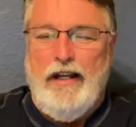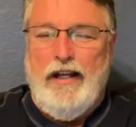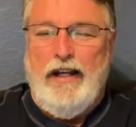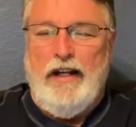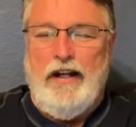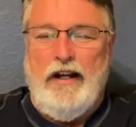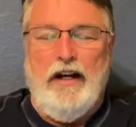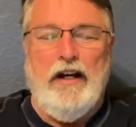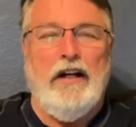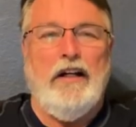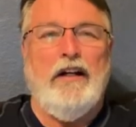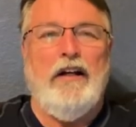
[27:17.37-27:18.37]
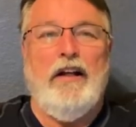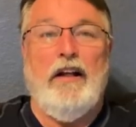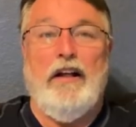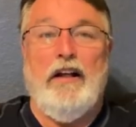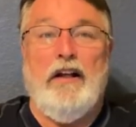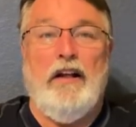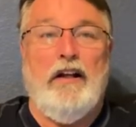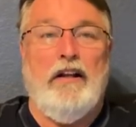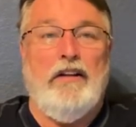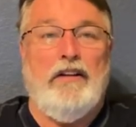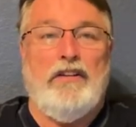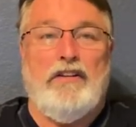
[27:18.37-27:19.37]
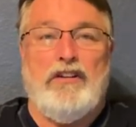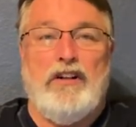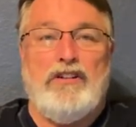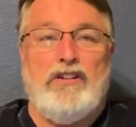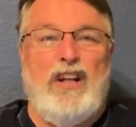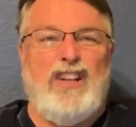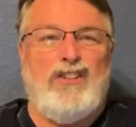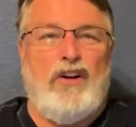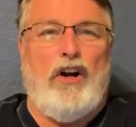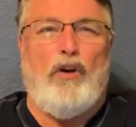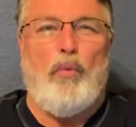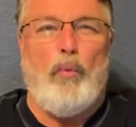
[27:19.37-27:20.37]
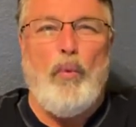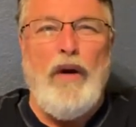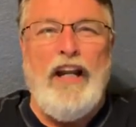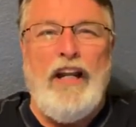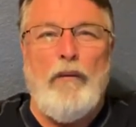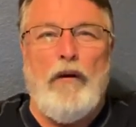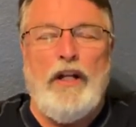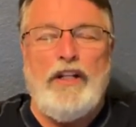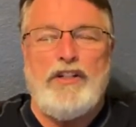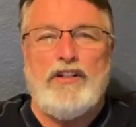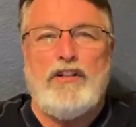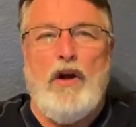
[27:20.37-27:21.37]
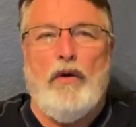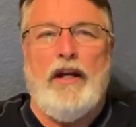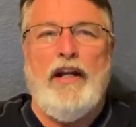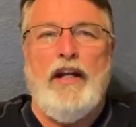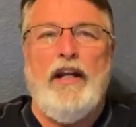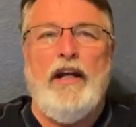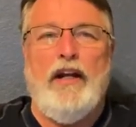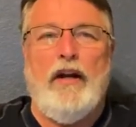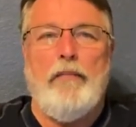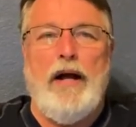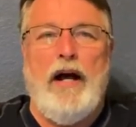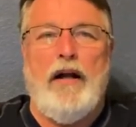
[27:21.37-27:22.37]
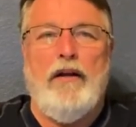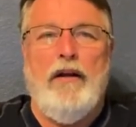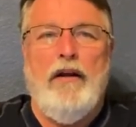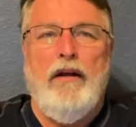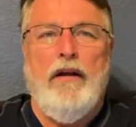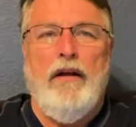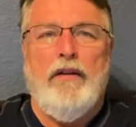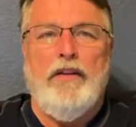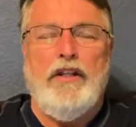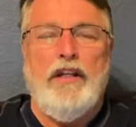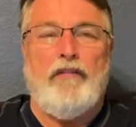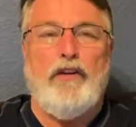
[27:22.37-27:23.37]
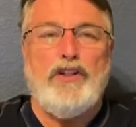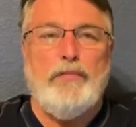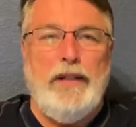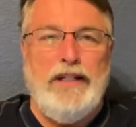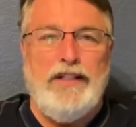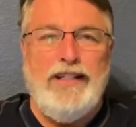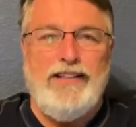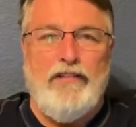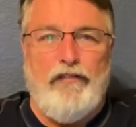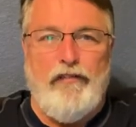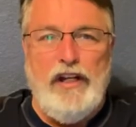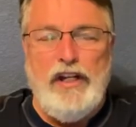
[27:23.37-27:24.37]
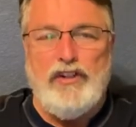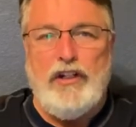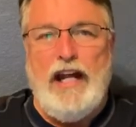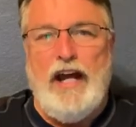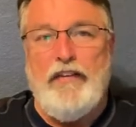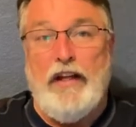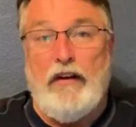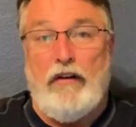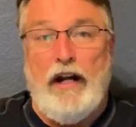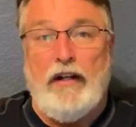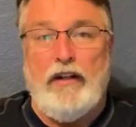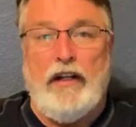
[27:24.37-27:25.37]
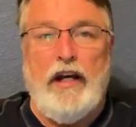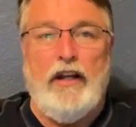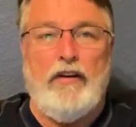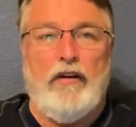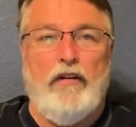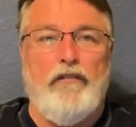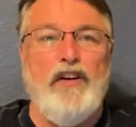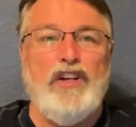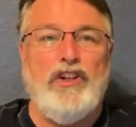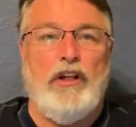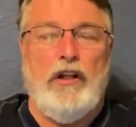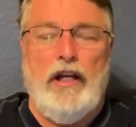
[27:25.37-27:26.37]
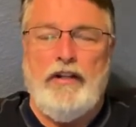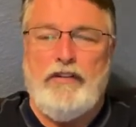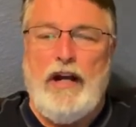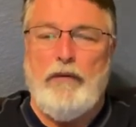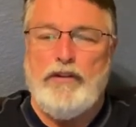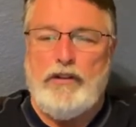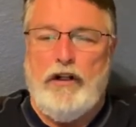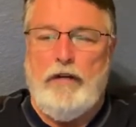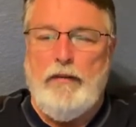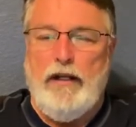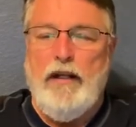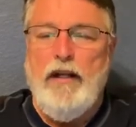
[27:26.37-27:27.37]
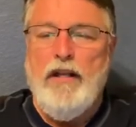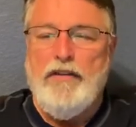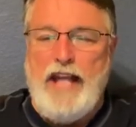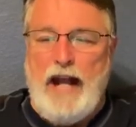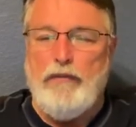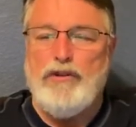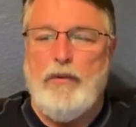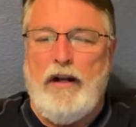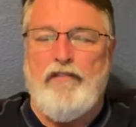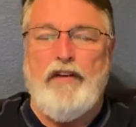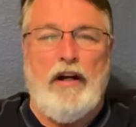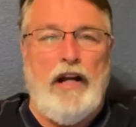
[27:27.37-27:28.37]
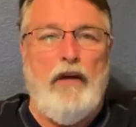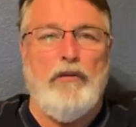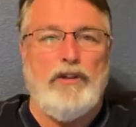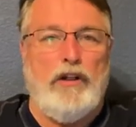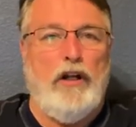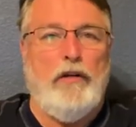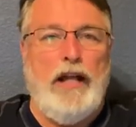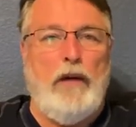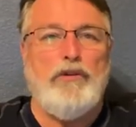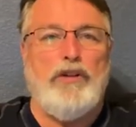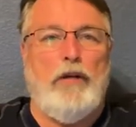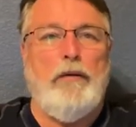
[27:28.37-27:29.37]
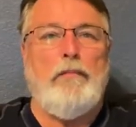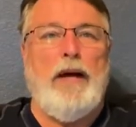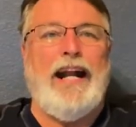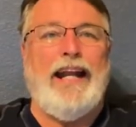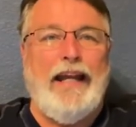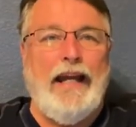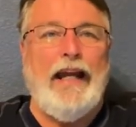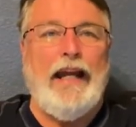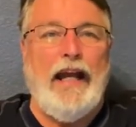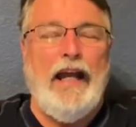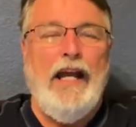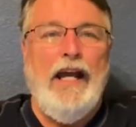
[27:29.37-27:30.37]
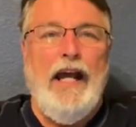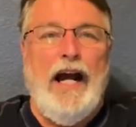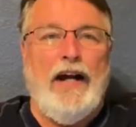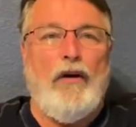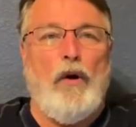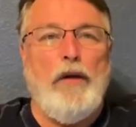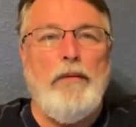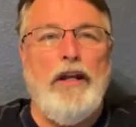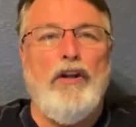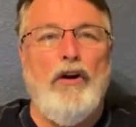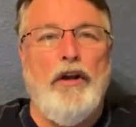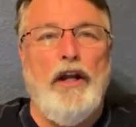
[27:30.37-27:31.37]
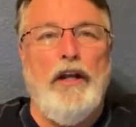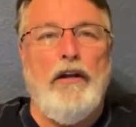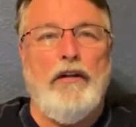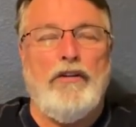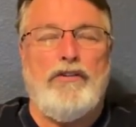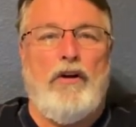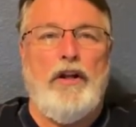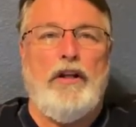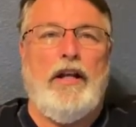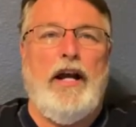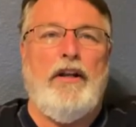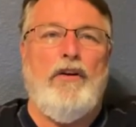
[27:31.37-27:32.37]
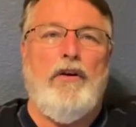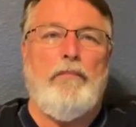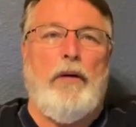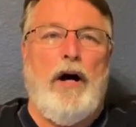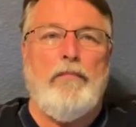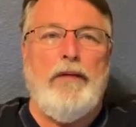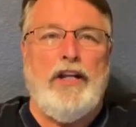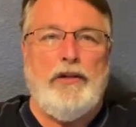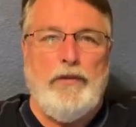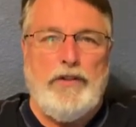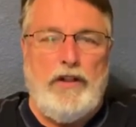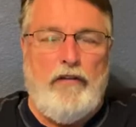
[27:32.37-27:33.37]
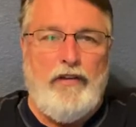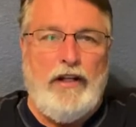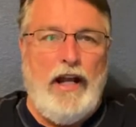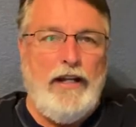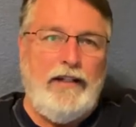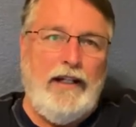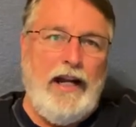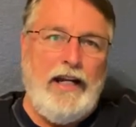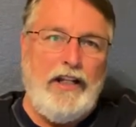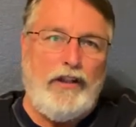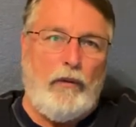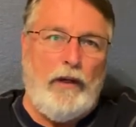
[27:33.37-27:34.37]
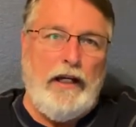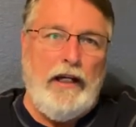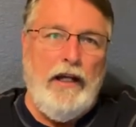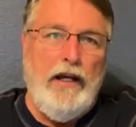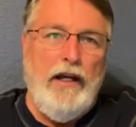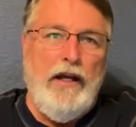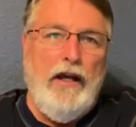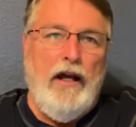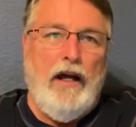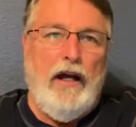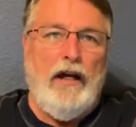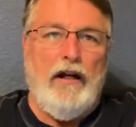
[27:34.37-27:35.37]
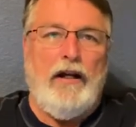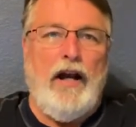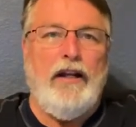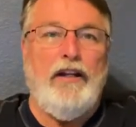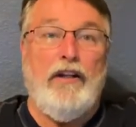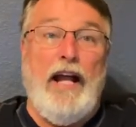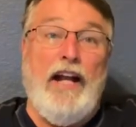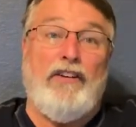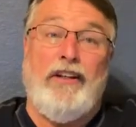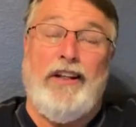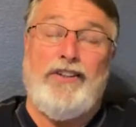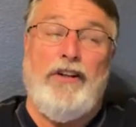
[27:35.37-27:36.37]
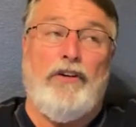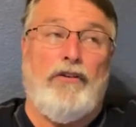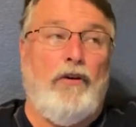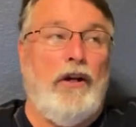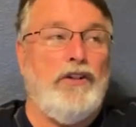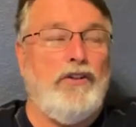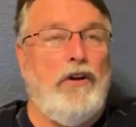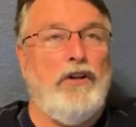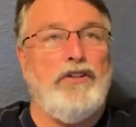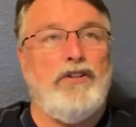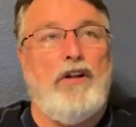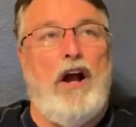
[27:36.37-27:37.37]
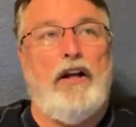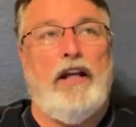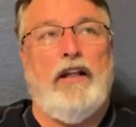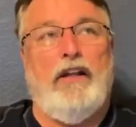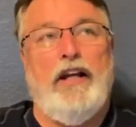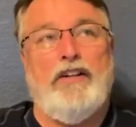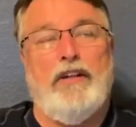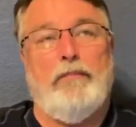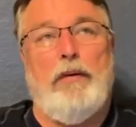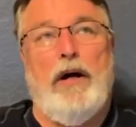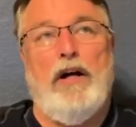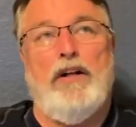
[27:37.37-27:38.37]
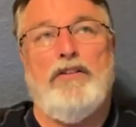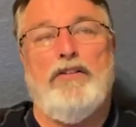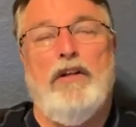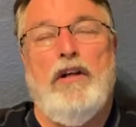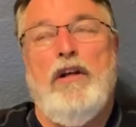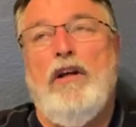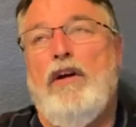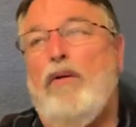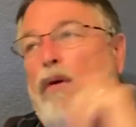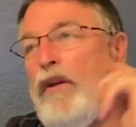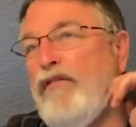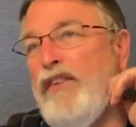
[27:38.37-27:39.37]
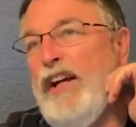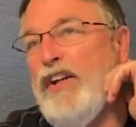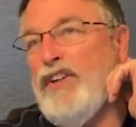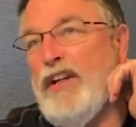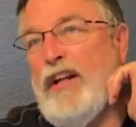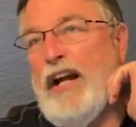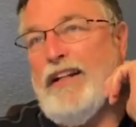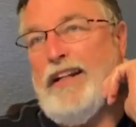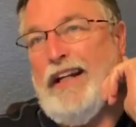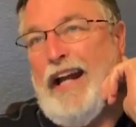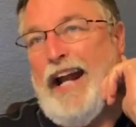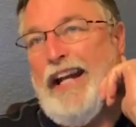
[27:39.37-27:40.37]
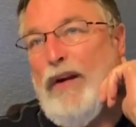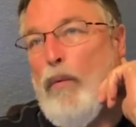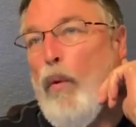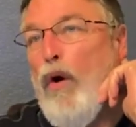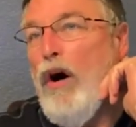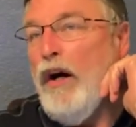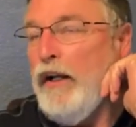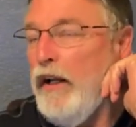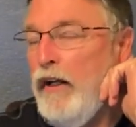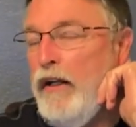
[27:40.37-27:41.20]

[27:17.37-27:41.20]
And I started really soaking it in about the different species of fish and how they interact together in fishing lakes. That was when I figured that was going to be my gig. I'd already been doing it, started kind of doing pond management stuff in 1983. Actually, that's not true. I started stocking lakes and ponds with fish in 1981.